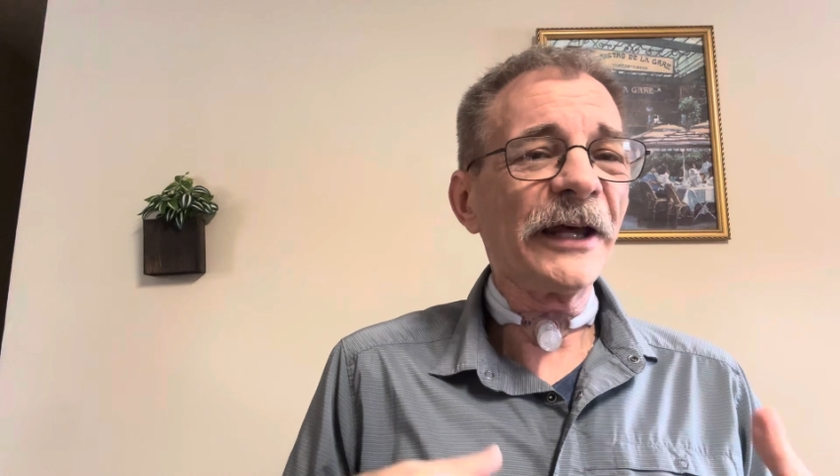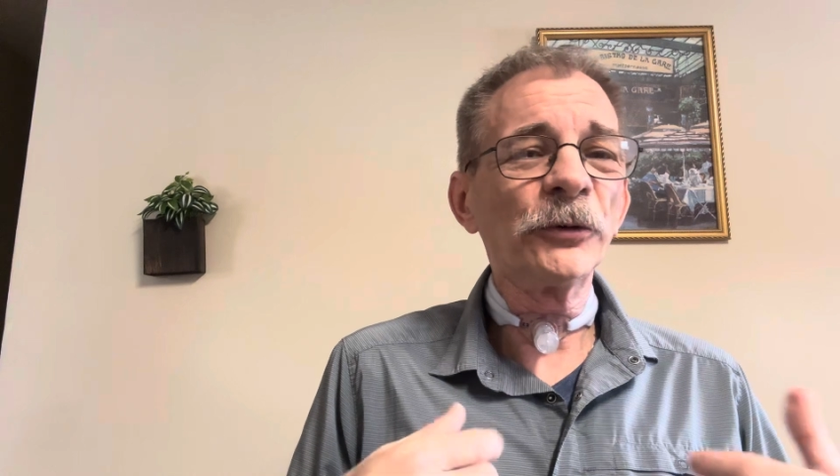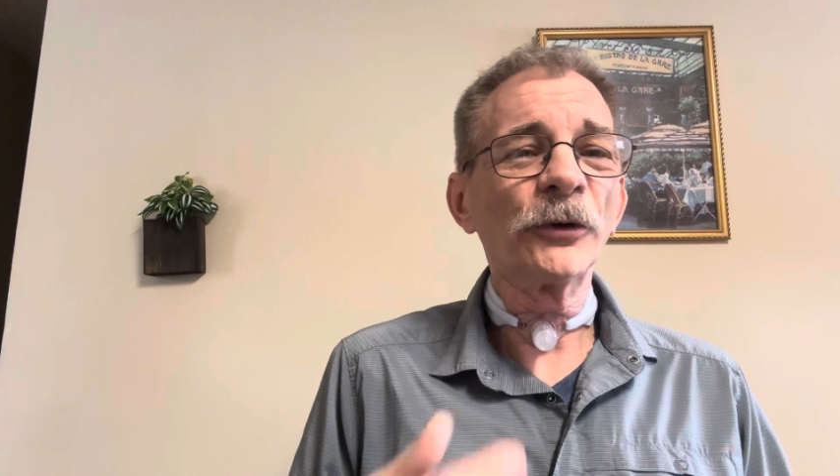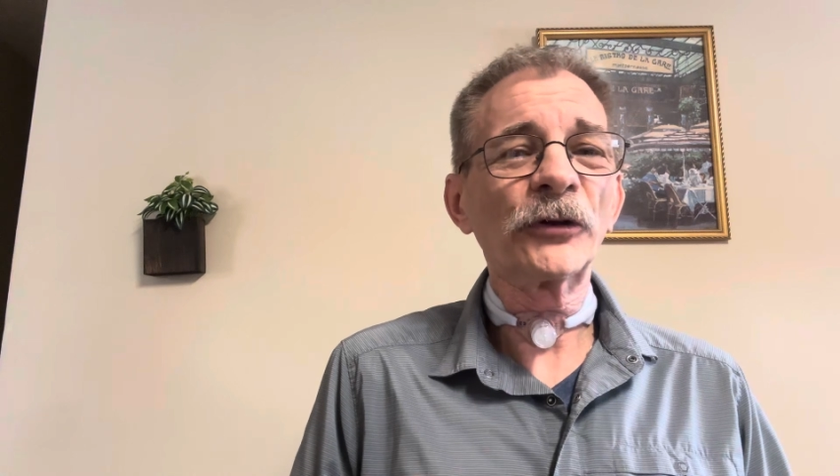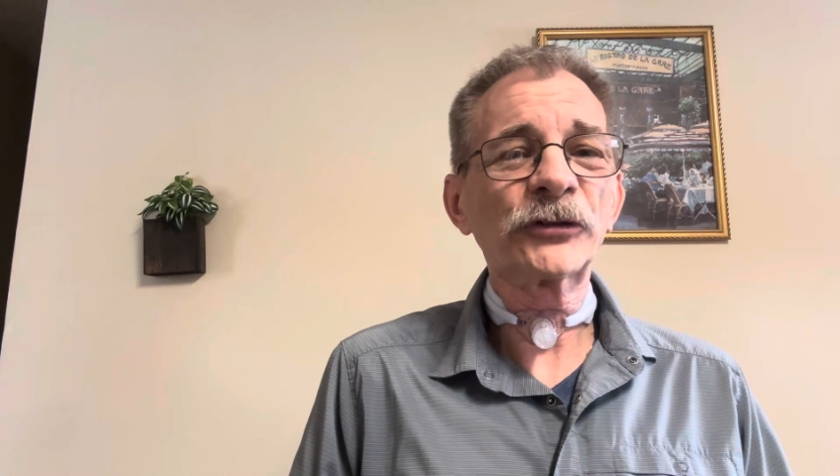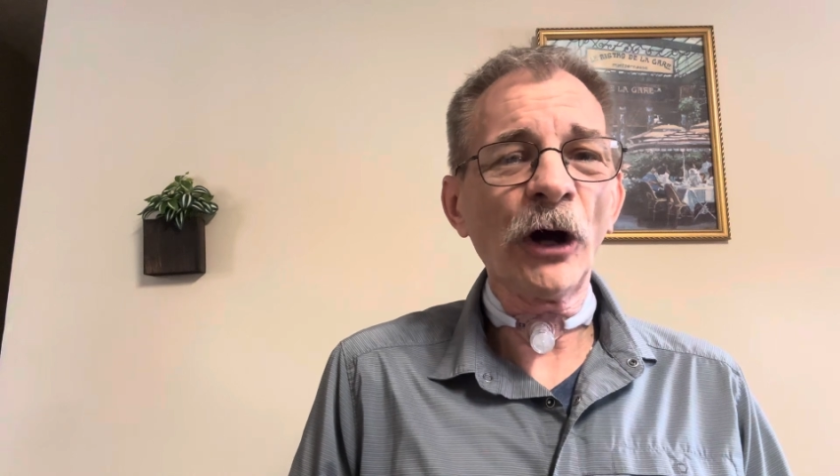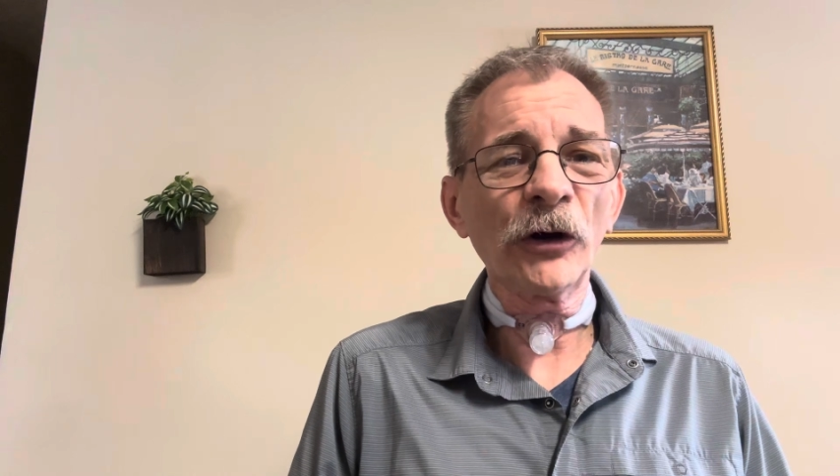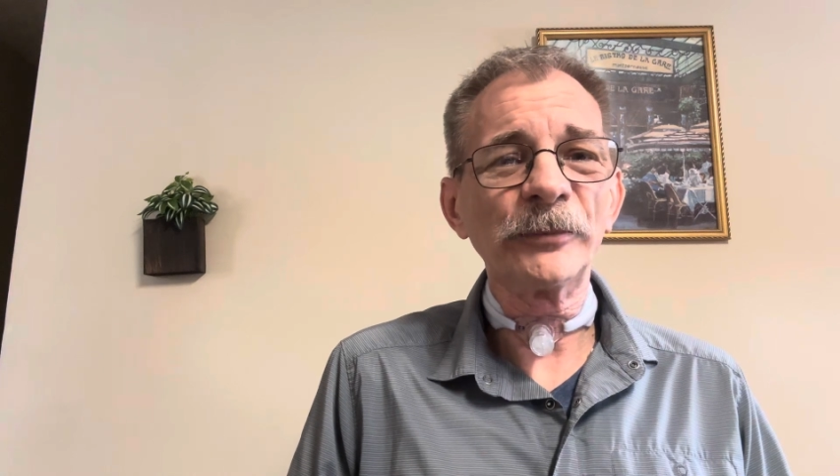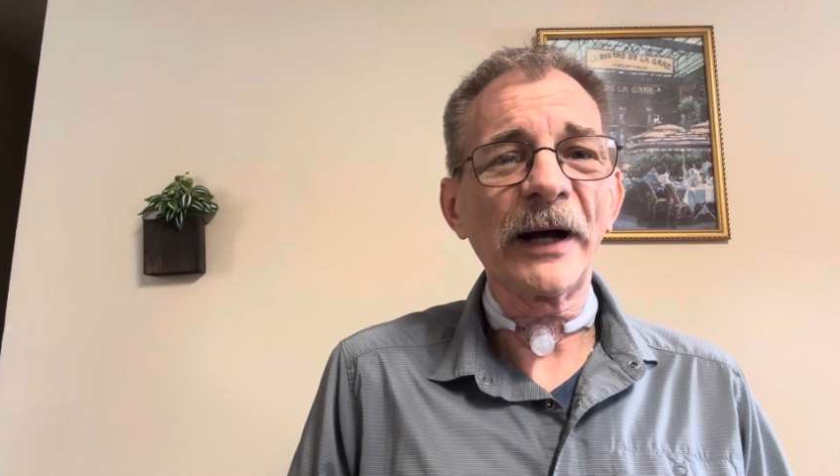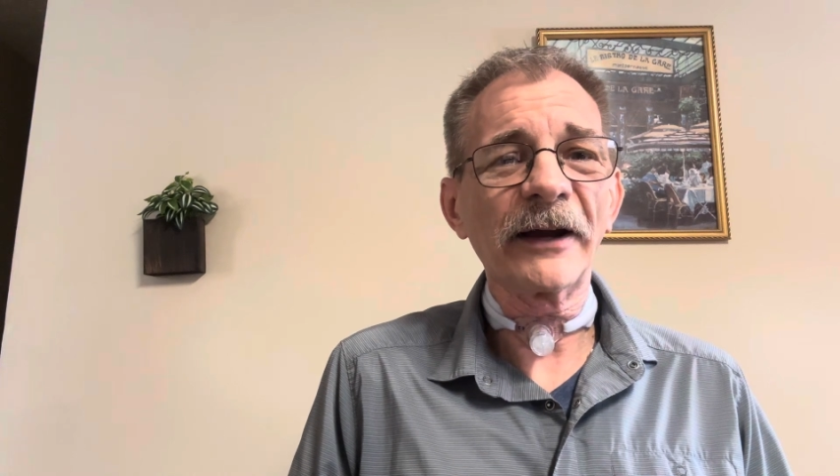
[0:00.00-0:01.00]
don't want to
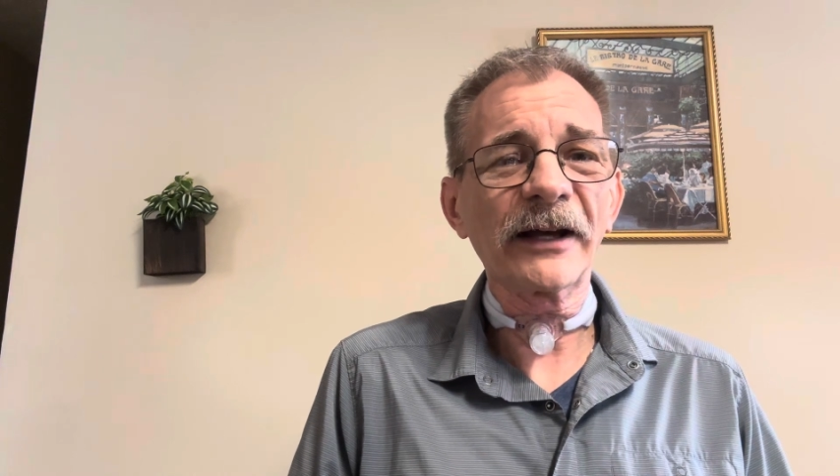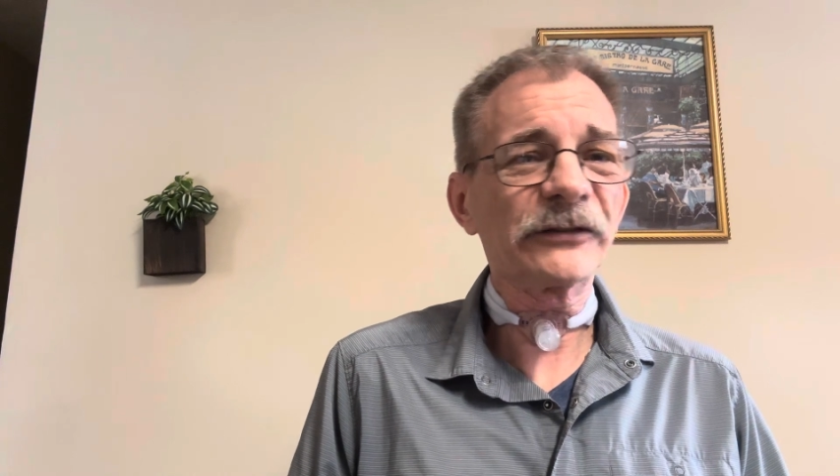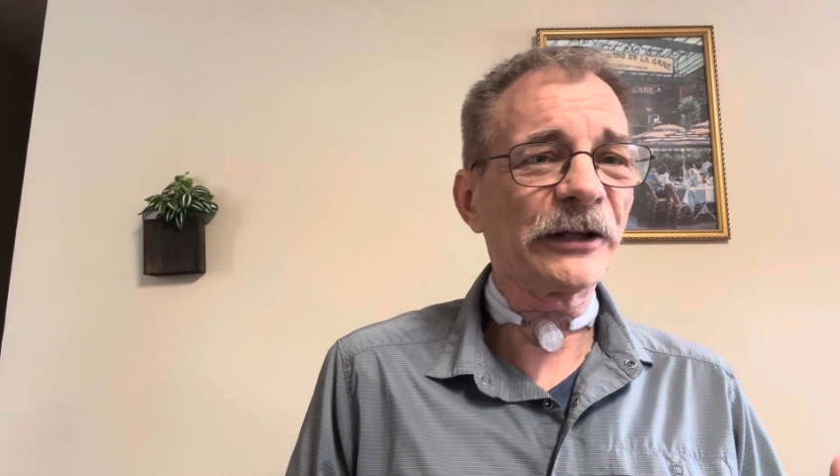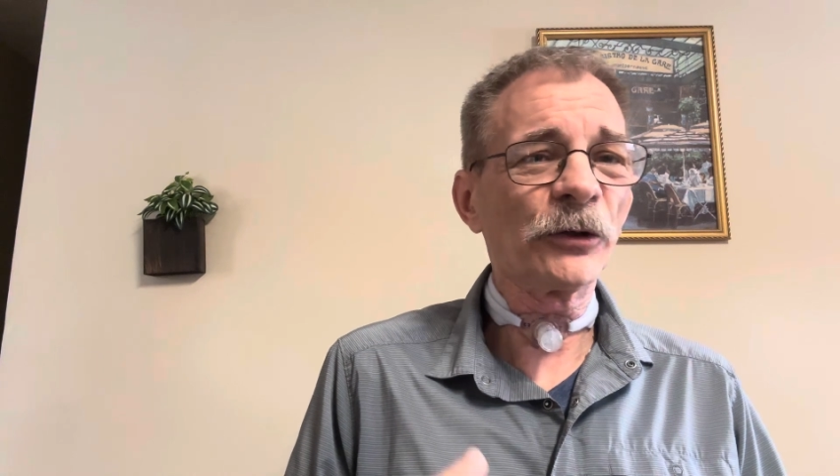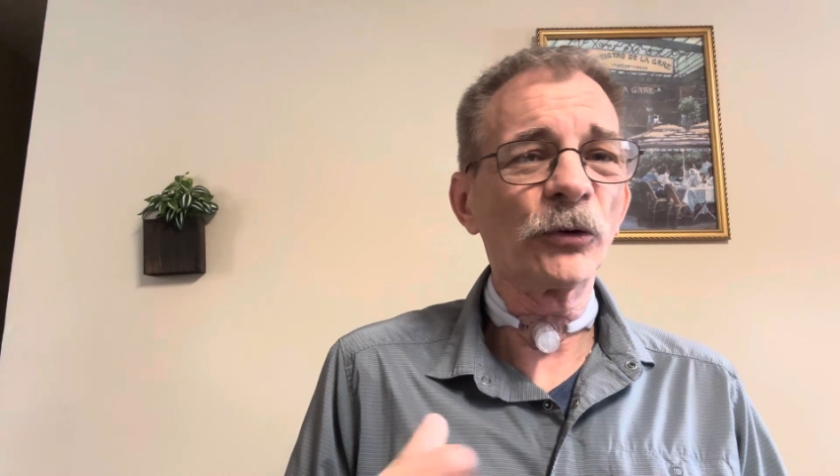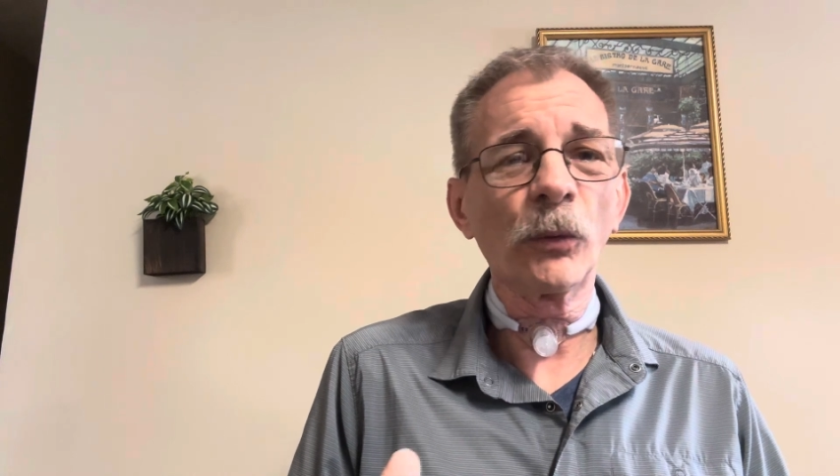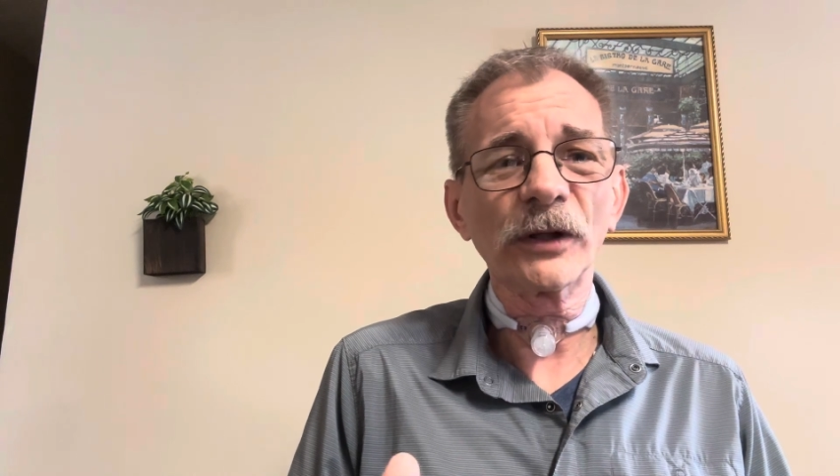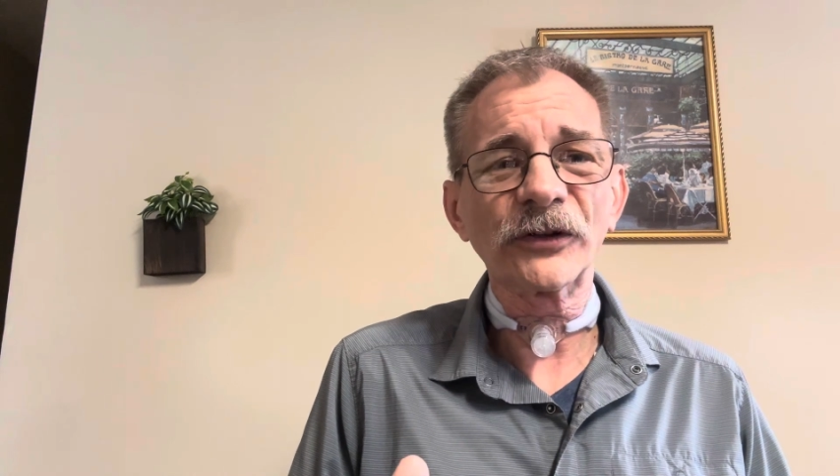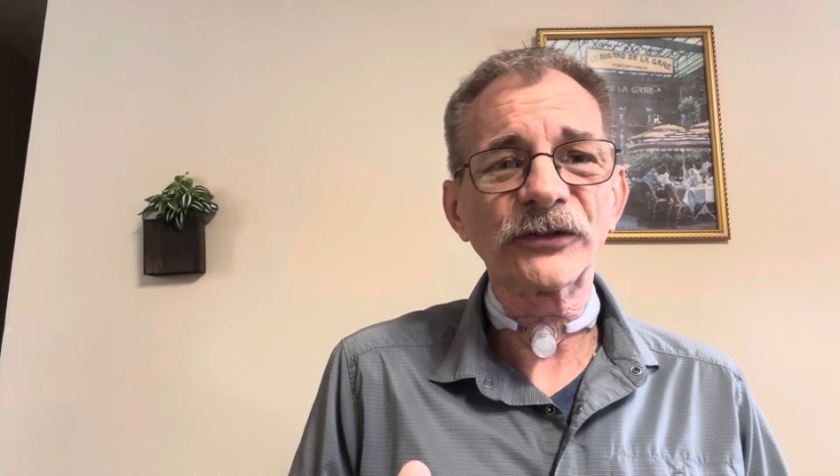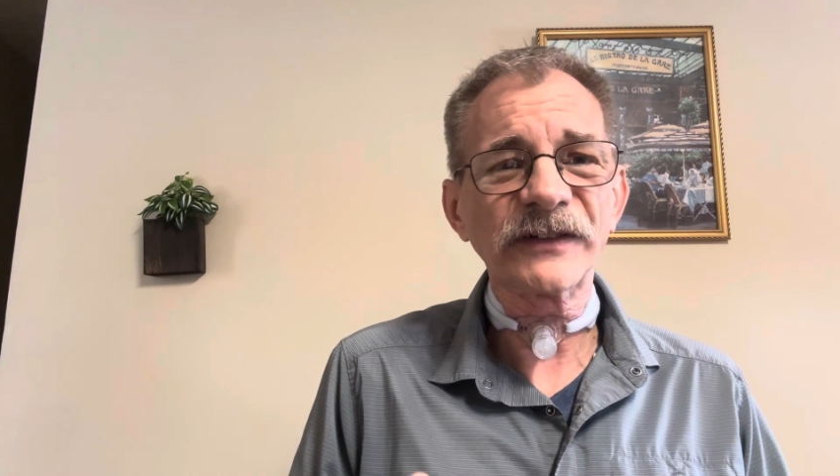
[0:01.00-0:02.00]
talk about it because they don't know what
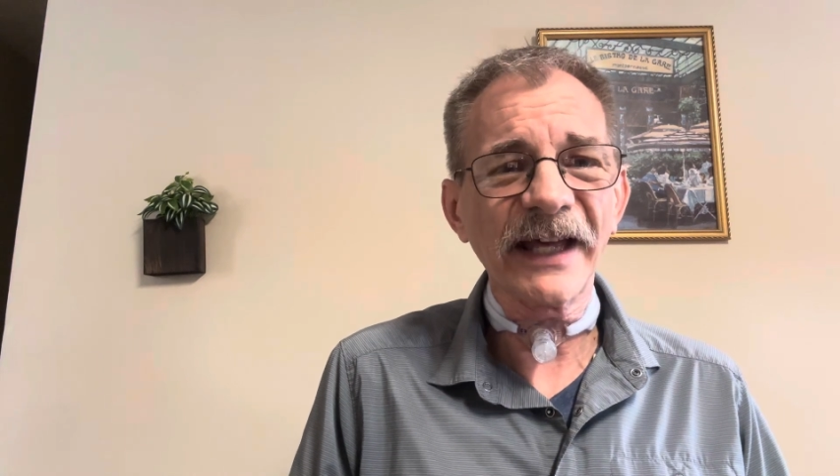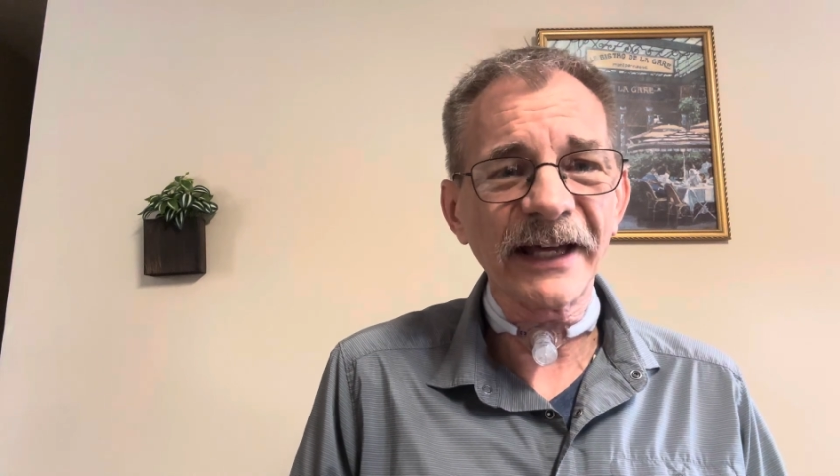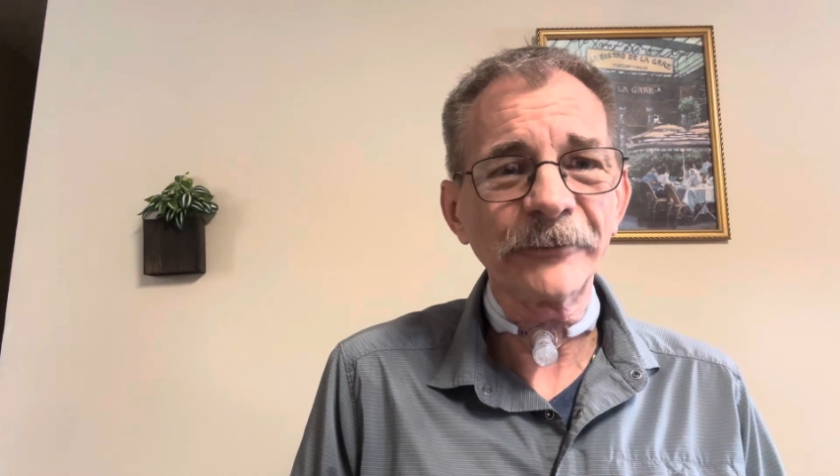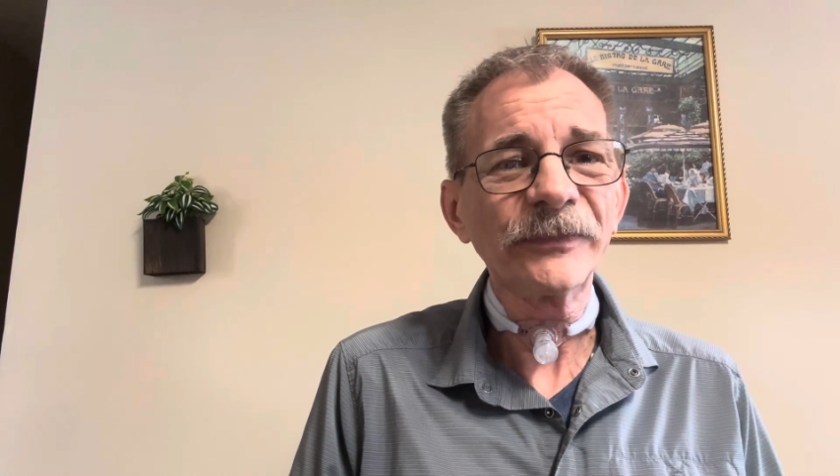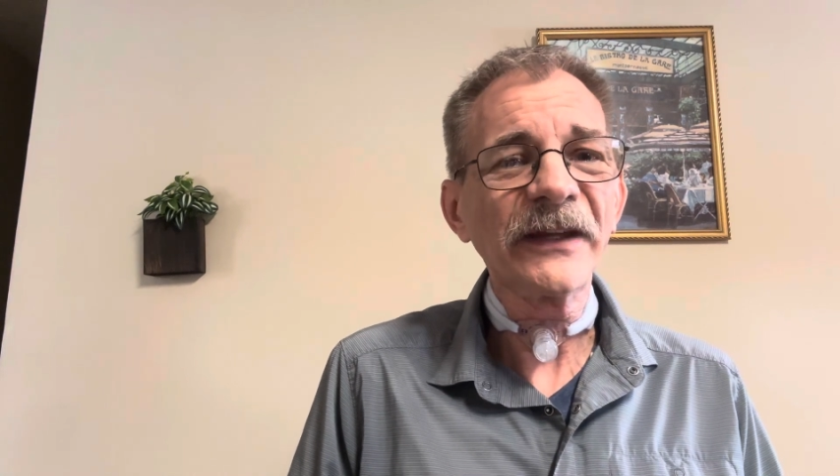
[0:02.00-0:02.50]
to say.